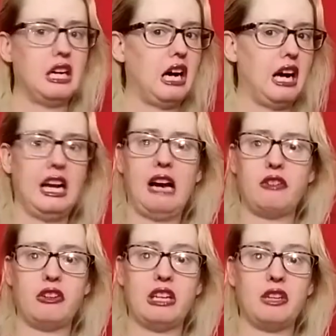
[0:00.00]
I have
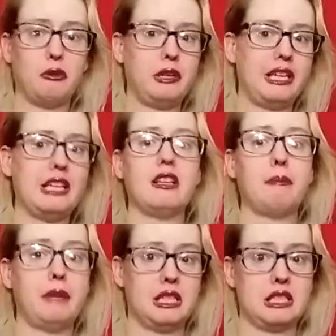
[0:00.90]
to say 3D is the
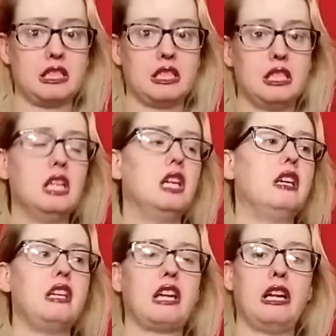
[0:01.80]
best
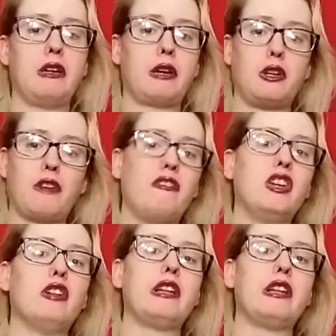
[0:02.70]
because you feel